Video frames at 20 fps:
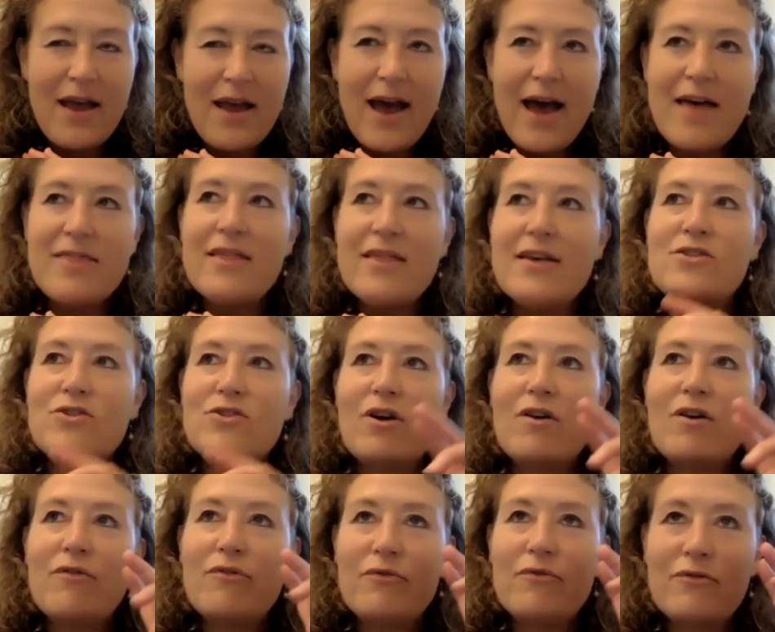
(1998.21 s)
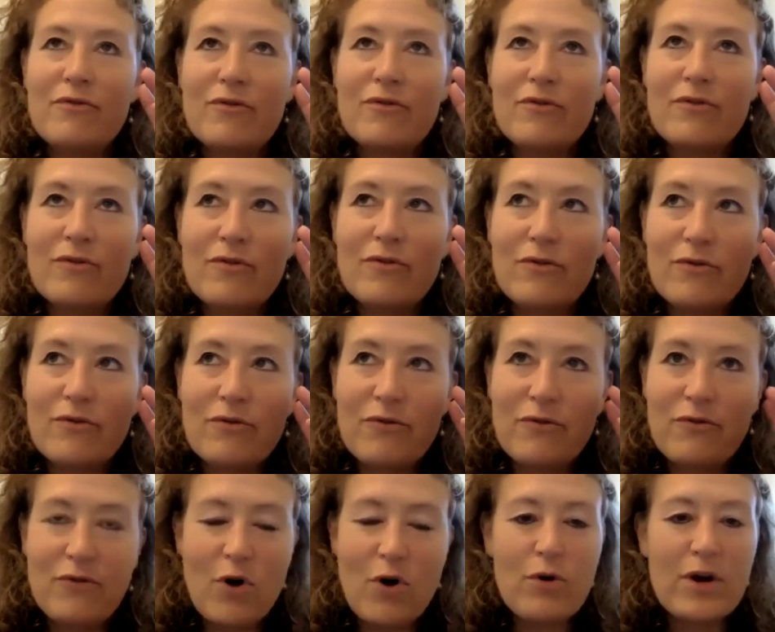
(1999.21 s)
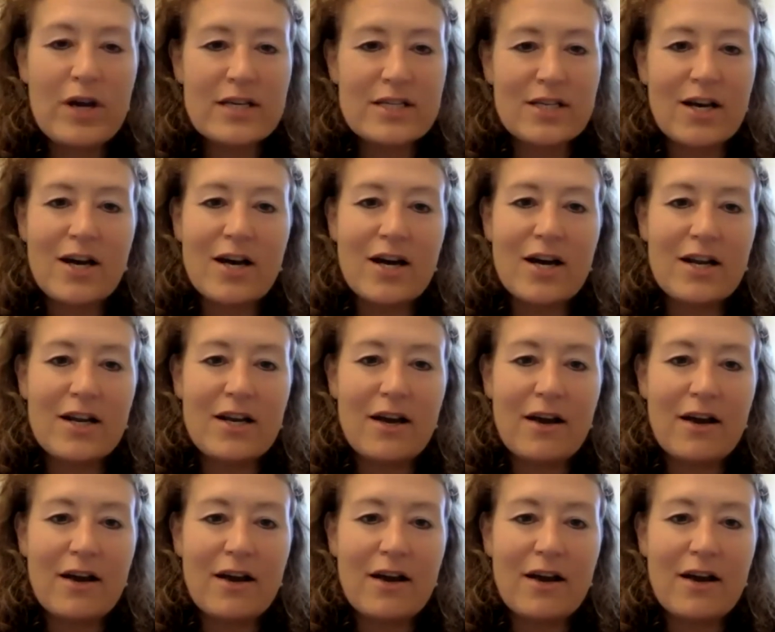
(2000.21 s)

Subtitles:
the sort of focus on,